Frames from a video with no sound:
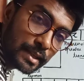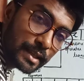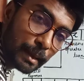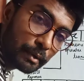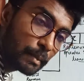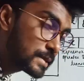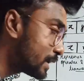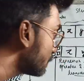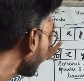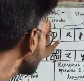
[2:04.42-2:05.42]
enzyme comes
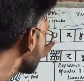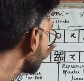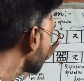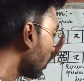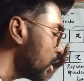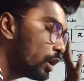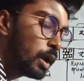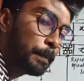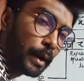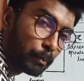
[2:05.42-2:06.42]
and binds is called
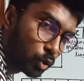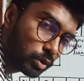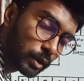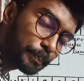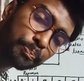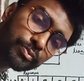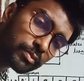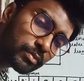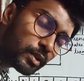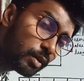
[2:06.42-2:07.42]
promoter,
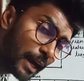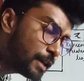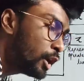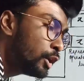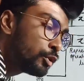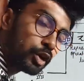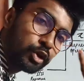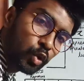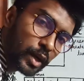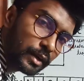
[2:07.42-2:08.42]
right? So
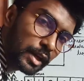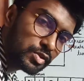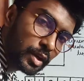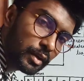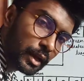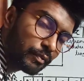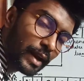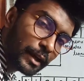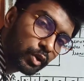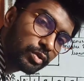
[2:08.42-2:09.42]
two conditions: if
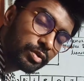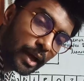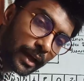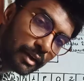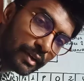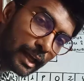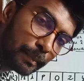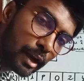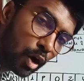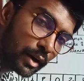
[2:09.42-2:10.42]
lactose is
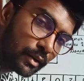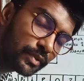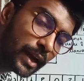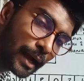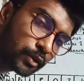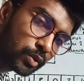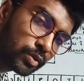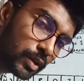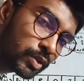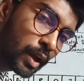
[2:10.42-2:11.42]
unavailable or if the
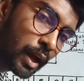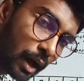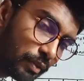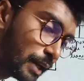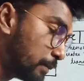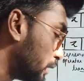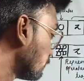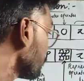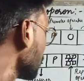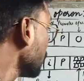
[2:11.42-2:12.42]
lactose is available.
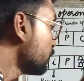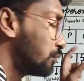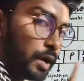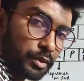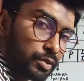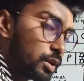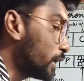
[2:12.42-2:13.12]
First,